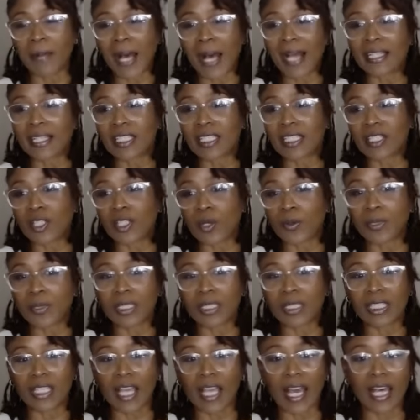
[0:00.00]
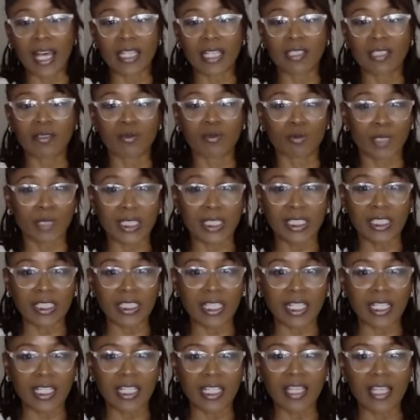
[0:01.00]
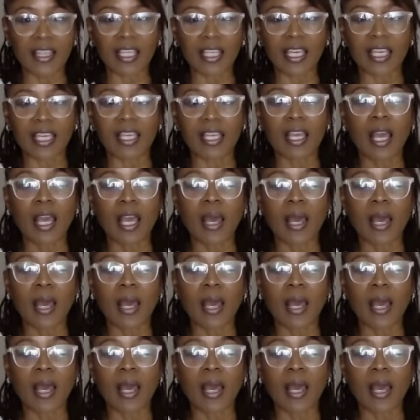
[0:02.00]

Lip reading: I didn't know he had written anything.